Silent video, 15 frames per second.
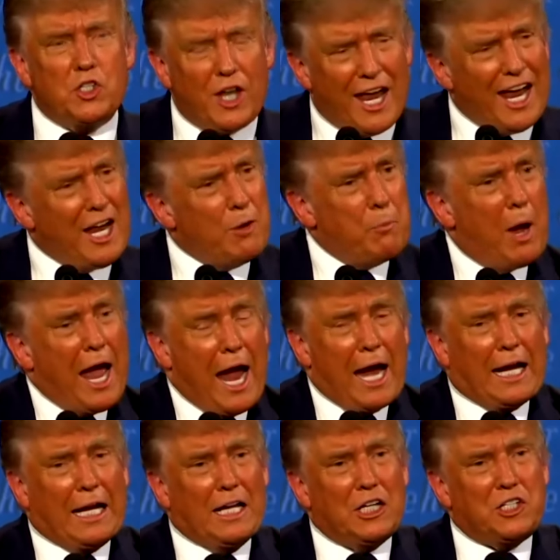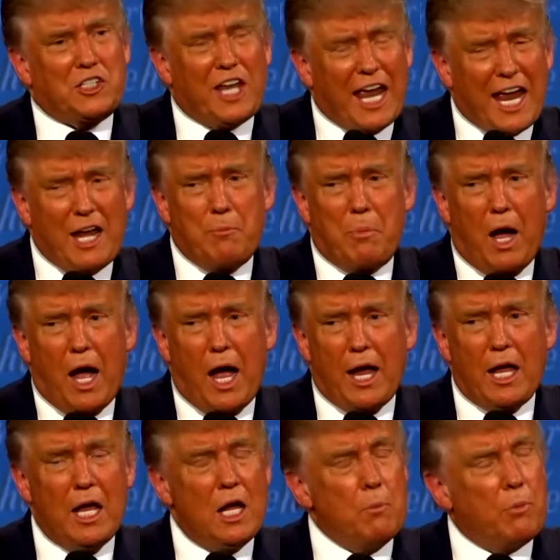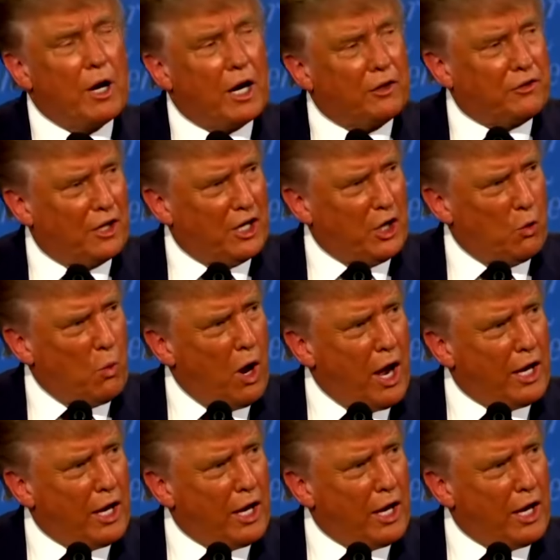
stand back and stand by. But I'll tell you